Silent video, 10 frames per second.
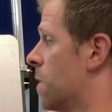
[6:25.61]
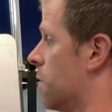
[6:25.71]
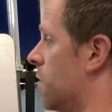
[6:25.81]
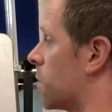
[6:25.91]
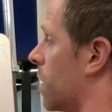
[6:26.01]

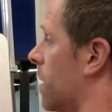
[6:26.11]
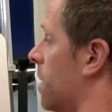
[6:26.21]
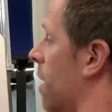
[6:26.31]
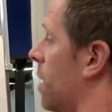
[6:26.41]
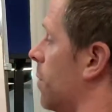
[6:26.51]
This one I did
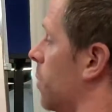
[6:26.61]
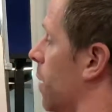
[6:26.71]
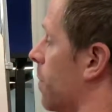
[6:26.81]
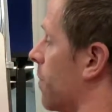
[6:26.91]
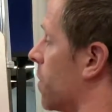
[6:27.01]
end up
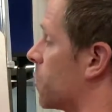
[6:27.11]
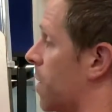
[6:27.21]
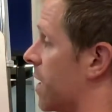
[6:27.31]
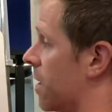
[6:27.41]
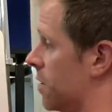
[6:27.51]
doing
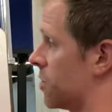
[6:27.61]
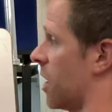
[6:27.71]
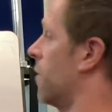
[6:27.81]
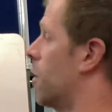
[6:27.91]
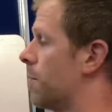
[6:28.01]
20 on each
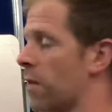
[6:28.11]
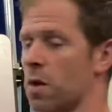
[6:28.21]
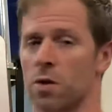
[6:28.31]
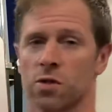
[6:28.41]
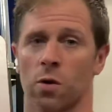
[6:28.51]
side.
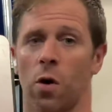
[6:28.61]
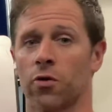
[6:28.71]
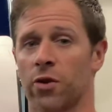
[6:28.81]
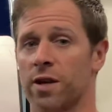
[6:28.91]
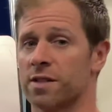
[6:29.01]
So
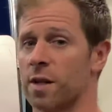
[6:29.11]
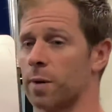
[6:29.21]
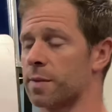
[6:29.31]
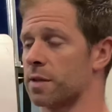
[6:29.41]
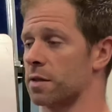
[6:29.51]
alternating
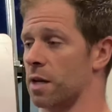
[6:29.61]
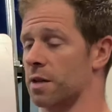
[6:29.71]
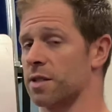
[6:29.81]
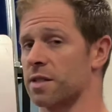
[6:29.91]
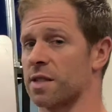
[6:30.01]
step-ups
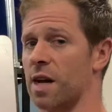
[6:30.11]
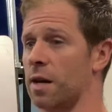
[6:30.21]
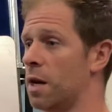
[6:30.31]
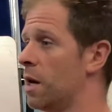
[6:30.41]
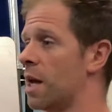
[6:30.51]
to the side,
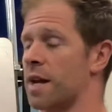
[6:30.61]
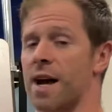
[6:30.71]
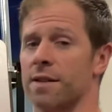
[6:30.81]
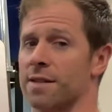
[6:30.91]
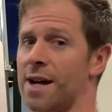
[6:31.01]

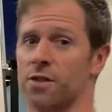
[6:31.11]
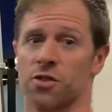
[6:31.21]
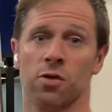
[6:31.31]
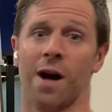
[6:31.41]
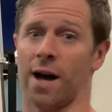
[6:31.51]
not
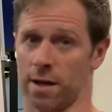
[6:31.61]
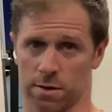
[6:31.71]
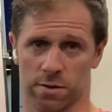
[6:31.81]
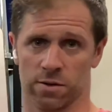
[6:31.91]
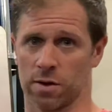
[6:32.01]
too high.
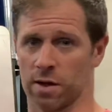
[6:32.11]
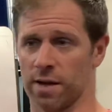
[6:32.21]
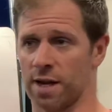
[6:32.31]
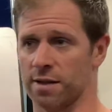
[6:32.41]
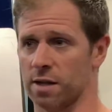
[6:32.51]
So the
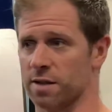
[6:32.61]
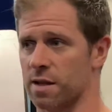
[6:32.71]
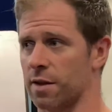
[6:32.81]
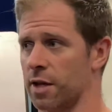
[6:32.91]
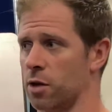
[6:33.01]
idea is
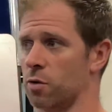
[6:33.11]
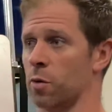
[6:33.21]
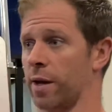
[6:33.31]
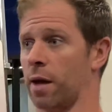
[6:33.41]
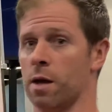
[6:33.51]
not that you're
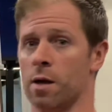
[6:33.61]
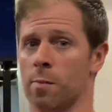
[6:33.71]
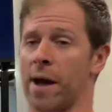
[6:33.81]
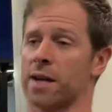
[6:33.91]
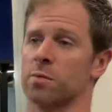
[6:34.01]
doing
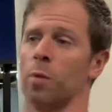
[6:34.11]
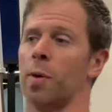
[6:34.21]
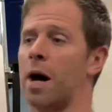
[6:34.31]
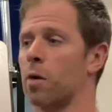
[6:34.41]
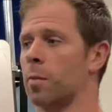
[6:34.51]
maximum
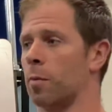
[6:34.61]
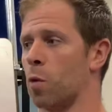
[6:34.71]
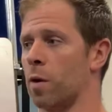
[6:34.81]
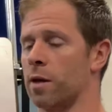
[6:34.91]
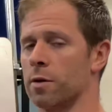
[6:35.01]
power, but
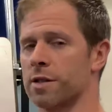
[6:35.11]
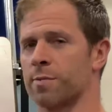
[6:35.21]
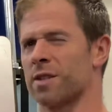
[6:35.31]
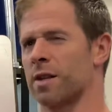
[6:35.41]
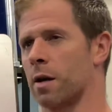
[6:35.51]
more that you're
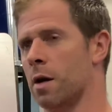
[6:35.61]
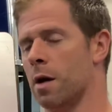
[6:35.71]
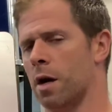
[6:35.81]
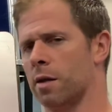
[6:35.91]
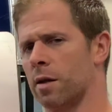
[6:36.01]
expressing
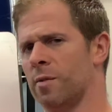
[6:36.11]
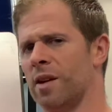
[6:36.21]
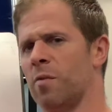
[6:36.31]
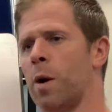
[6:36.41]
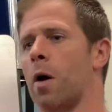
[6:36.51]
a little bit
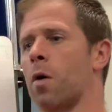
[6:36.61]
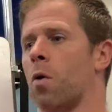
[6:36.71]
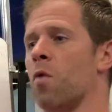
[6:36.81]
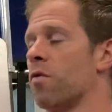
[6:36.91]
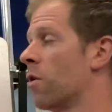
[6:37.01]
of power
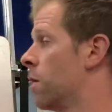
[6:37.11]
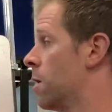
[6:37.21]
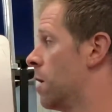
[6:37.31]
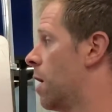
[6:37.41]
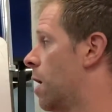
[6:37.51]
over
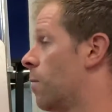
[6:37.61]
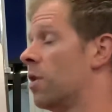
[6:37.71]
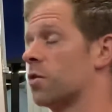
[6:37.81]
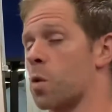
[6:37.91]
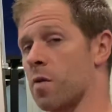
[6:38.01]

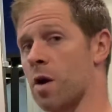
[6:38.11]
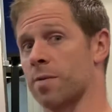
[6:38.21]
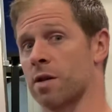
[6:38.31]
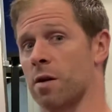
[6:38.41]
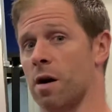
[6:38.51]
20
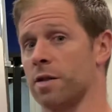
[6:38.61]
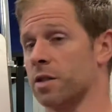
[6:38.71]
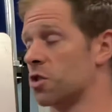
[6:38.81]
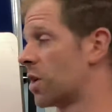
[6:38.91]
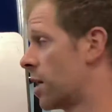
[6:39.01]
reps on
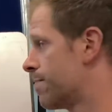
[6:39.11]
each side.